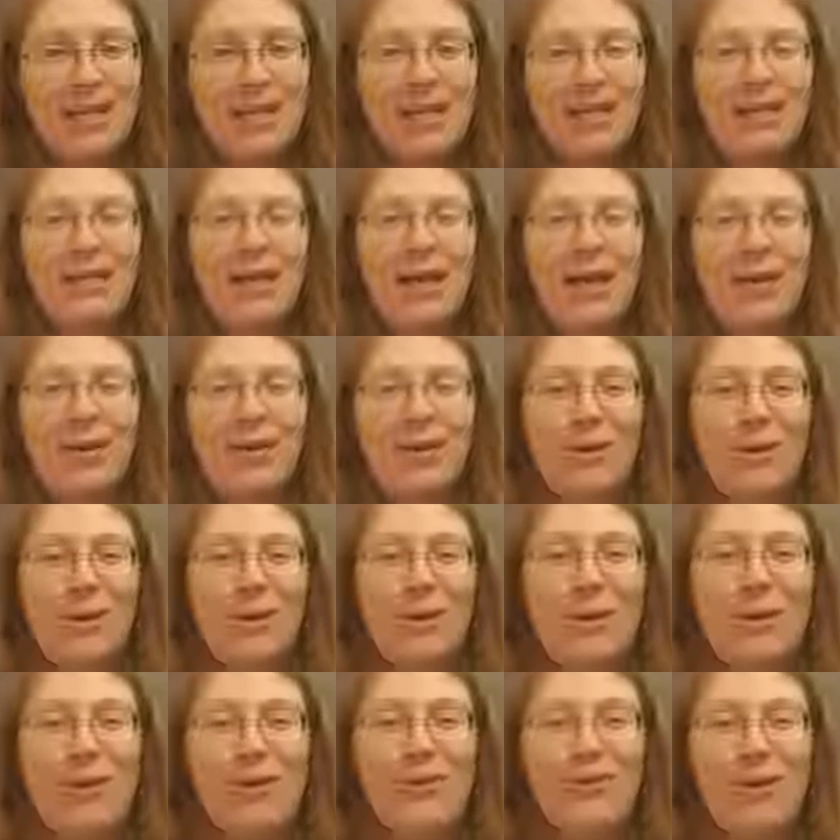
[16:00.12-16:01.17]
his other
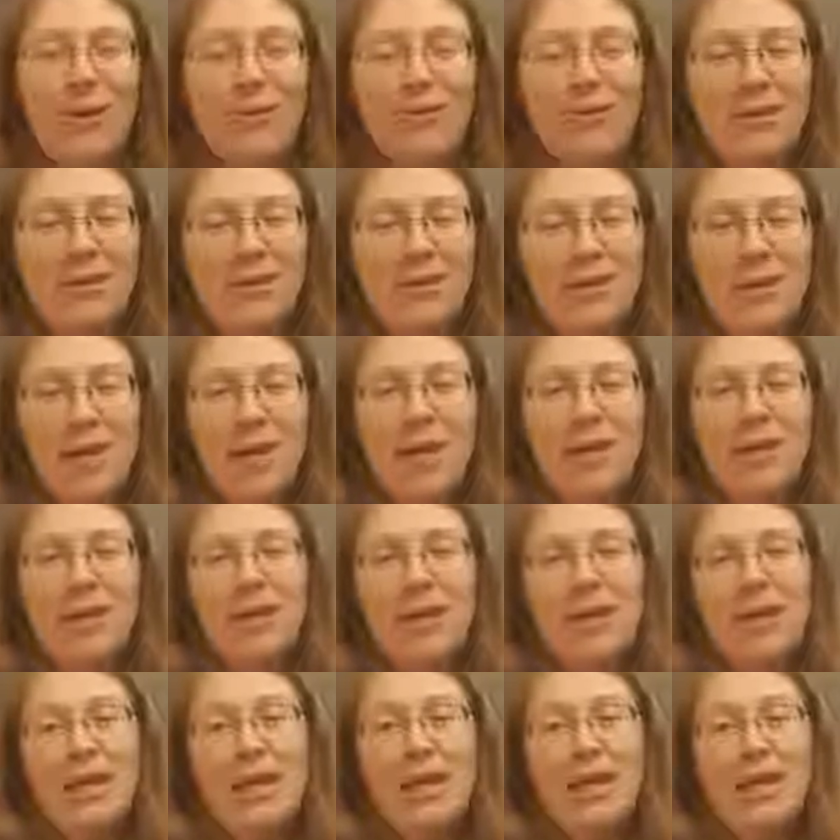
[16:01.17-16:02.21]
favorite son,
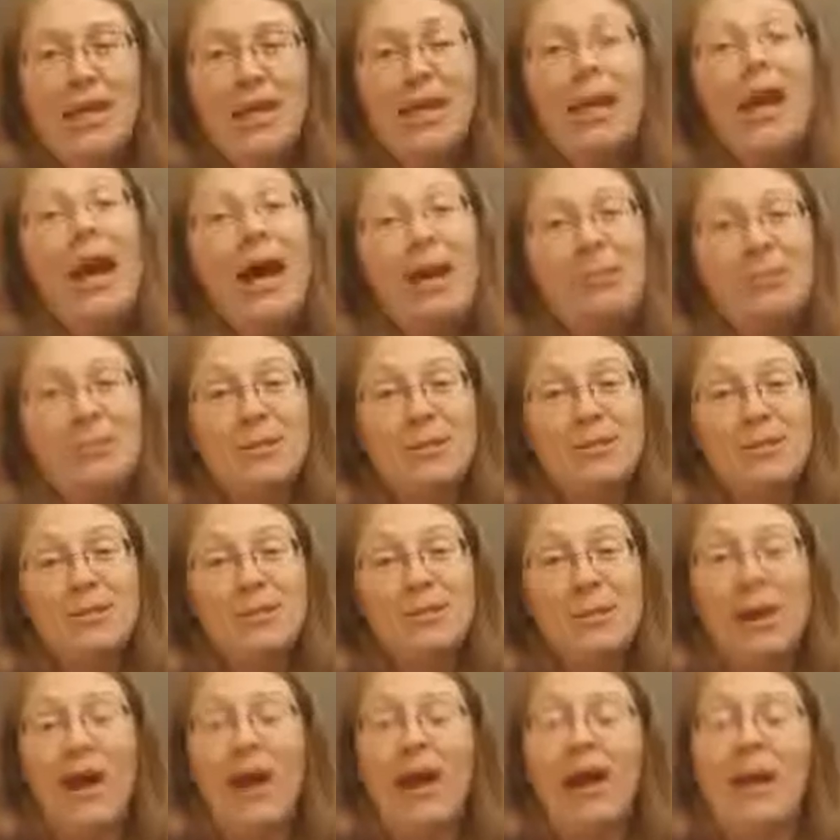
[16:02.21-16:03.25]
he kept
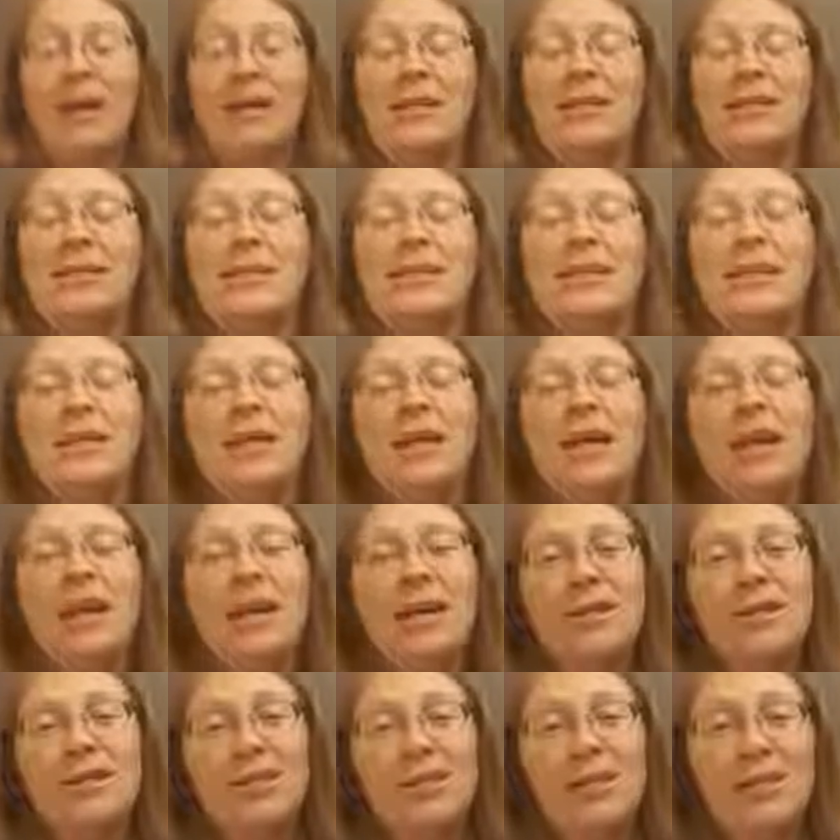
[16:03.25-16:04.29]
behind,
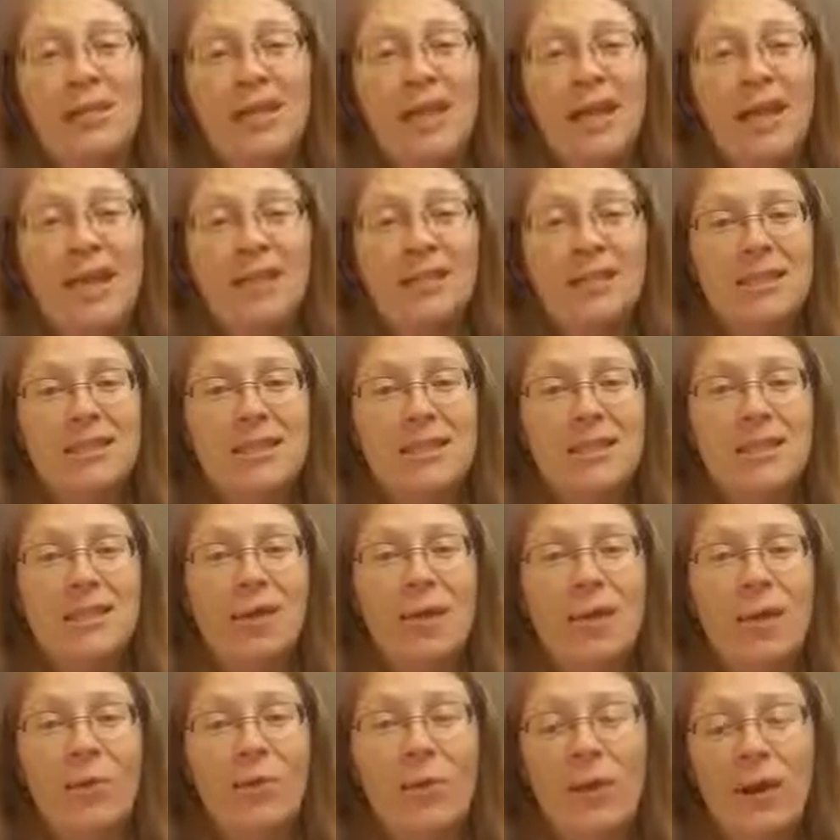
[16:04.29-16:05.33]
just in case it didn't
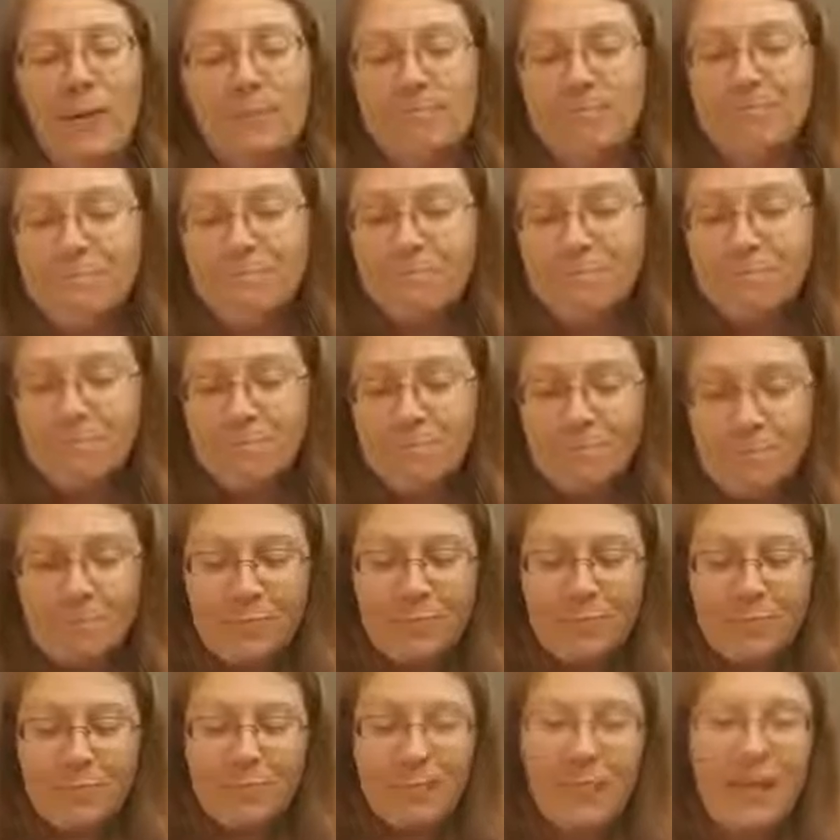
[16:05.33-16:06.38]
go well.
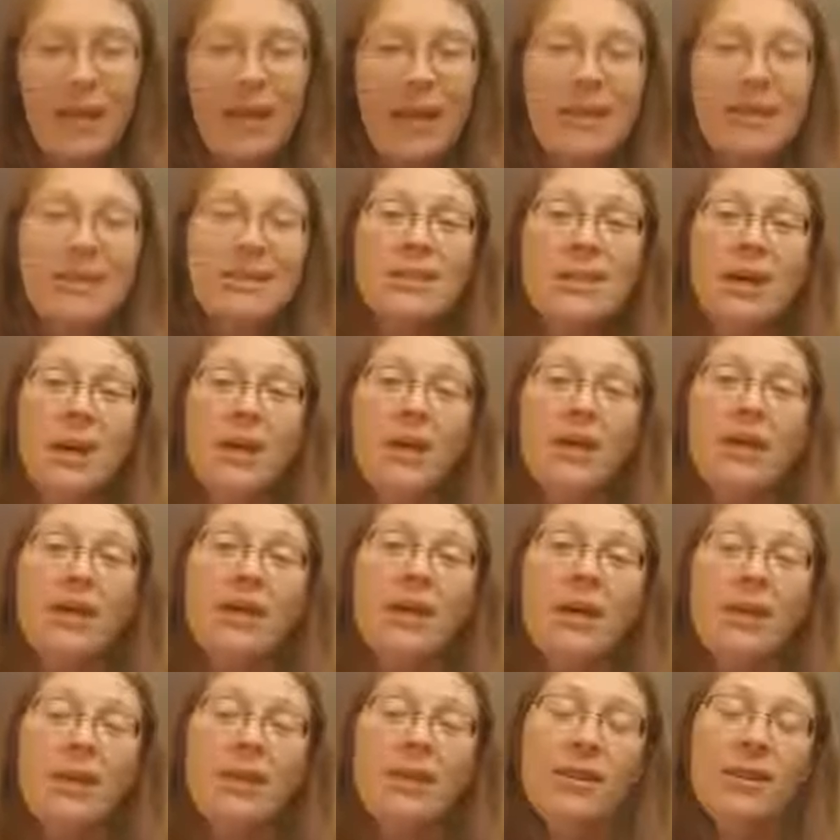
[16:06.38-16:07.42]
And so
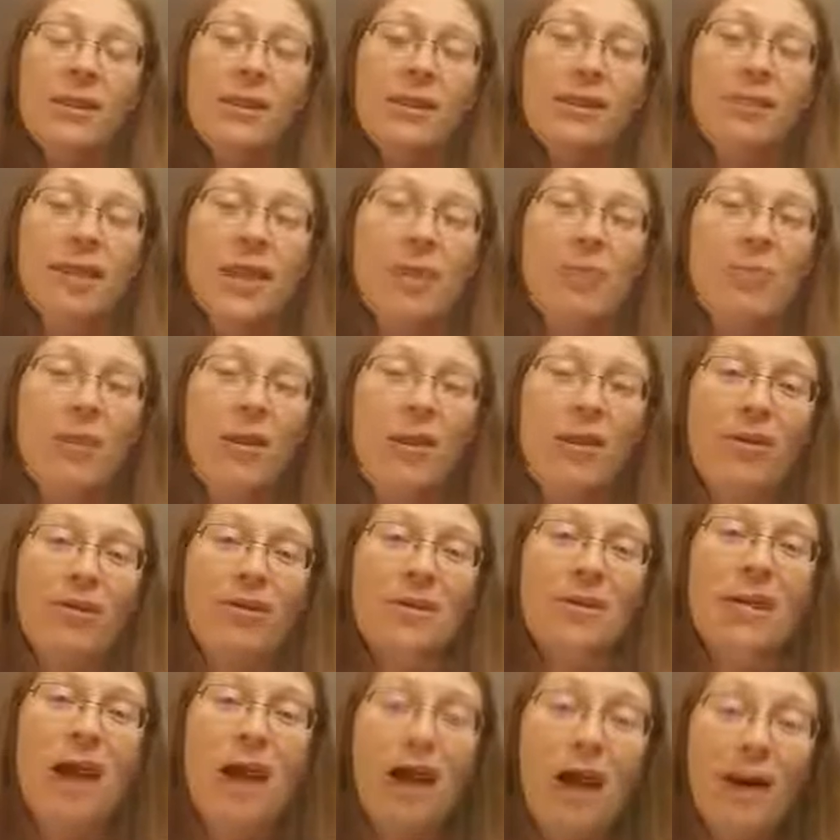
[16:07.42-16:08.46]
the 10
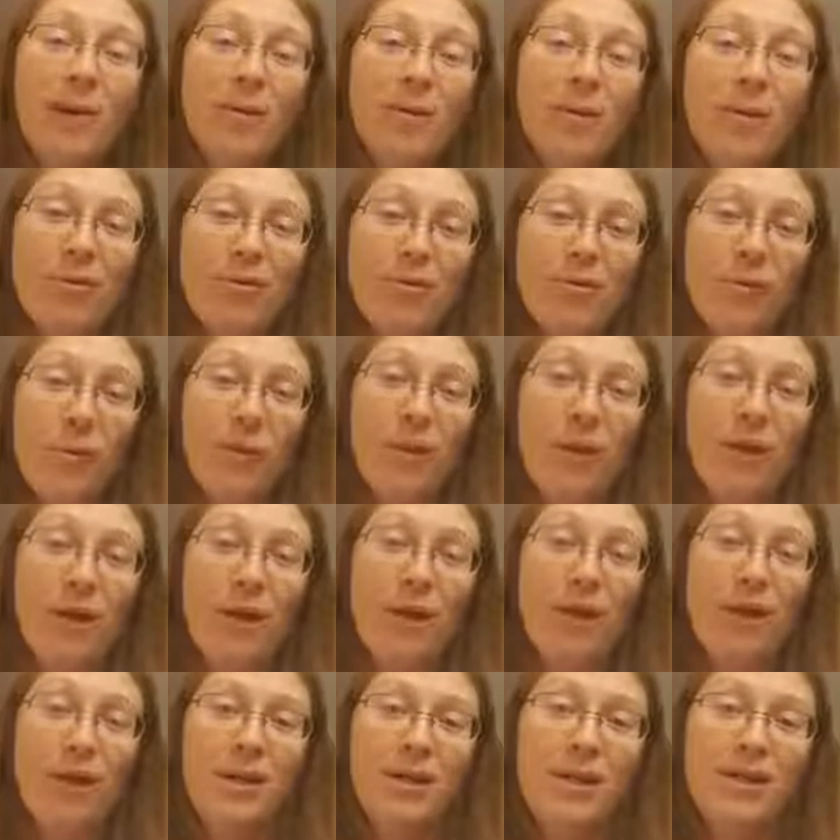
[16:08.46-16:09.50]
brothers come
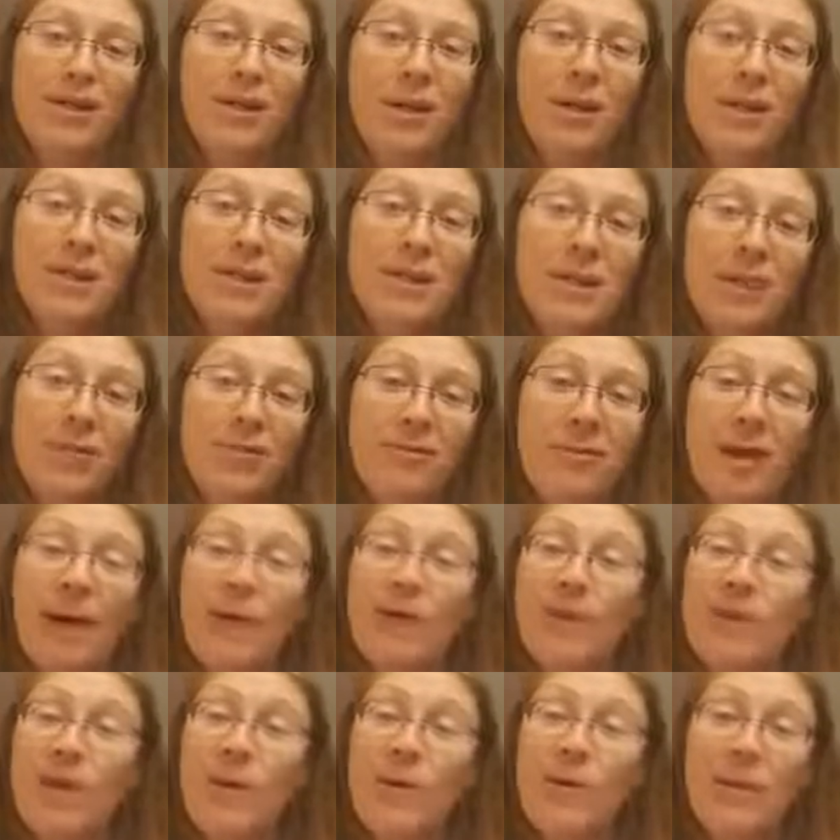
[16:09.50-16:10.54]
before Joseph,
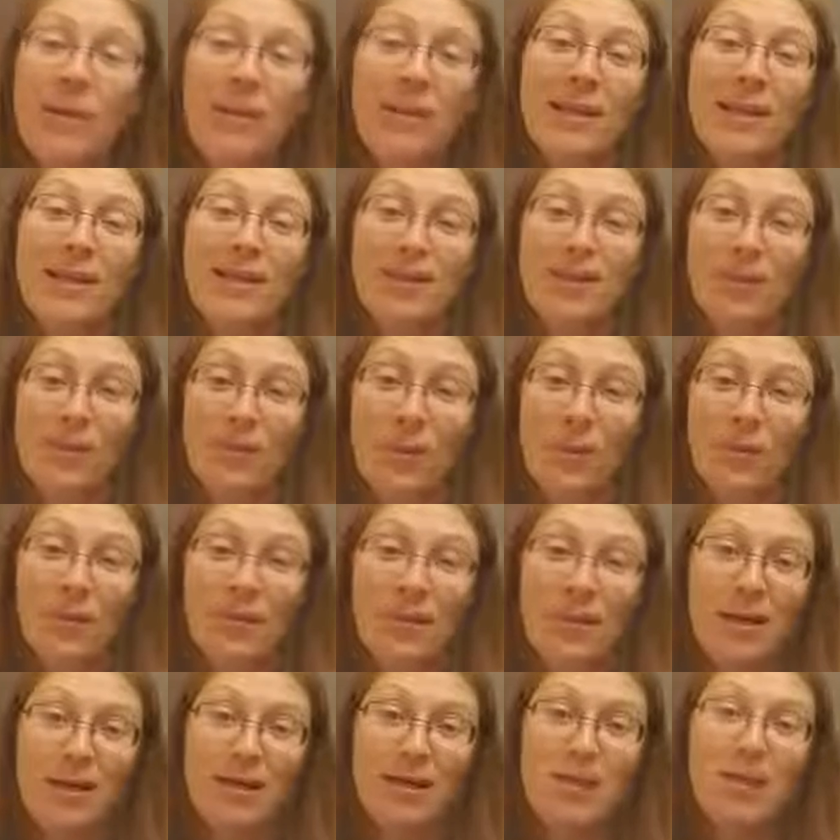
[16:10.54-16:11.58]
not knowing that it's
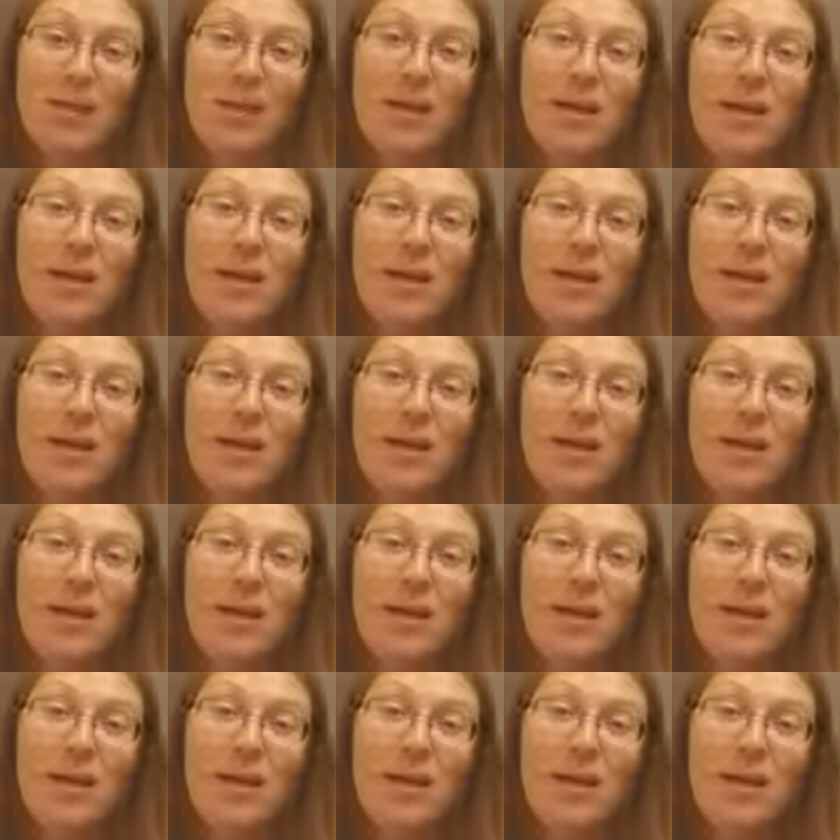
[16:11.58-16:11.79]
Joseph,